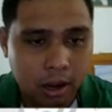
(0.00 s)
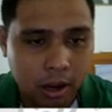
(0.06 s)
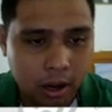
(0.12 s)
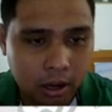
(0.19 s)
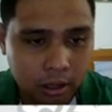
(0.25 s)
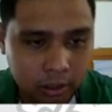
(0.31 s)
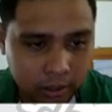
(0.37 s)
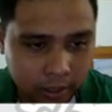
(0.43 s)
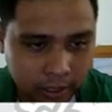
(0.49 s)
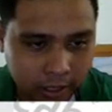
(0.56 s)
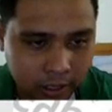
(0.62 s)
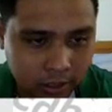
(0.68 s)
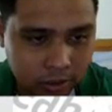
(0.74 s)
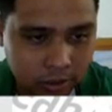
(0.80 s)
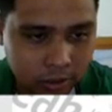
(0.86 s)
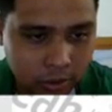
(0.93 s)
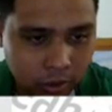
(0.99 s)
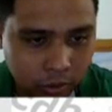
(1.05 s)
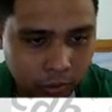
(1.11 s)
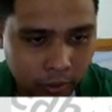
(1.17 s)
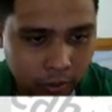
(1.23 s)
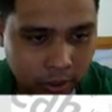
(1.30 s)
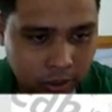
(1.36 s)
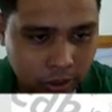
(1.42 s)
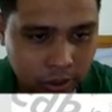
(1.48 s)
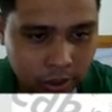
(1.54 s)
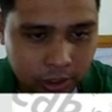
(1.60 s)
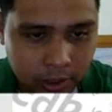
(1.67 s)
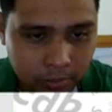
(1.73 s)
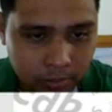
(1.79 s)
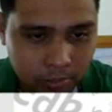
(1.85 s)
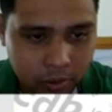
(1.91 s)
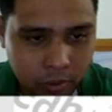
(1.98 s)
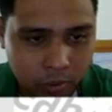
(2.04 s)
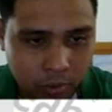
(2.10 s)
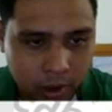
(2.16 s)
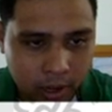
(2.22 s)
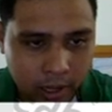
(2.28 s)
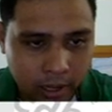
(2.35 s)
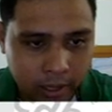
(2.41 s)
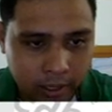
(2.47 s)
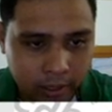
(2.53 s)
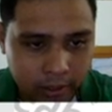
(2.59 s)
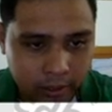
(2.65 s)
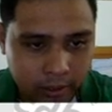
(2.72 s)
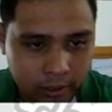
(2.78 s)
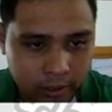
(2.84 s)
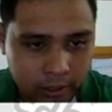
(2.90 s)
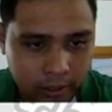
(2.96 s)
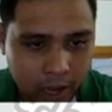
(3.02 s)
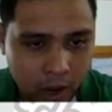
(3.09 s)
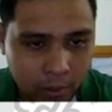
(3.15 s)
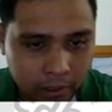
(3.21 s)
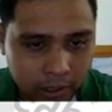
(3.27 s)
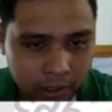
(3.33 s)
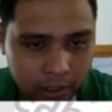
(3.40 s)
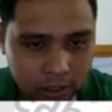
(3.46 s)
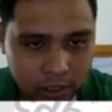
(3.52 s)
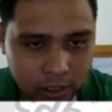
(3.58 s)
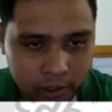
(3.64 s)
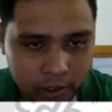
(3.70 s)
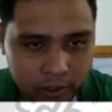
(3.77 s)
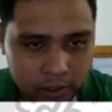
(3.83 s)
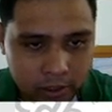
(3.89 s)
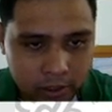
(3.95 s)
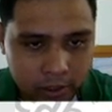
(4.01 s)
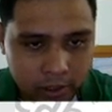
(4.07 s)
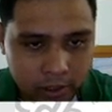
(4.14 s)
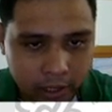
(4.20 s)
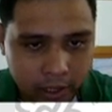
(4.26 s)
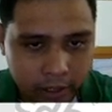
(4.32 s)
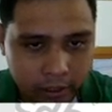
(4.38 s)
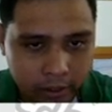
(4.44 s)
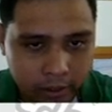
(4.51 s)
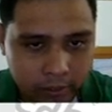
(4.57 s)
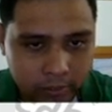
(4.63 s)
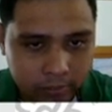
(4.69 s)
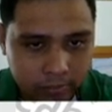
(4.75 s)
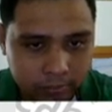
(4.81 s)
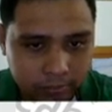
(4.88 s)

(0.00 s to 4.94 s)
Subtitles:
Okay, so question number one. How many cherries are there?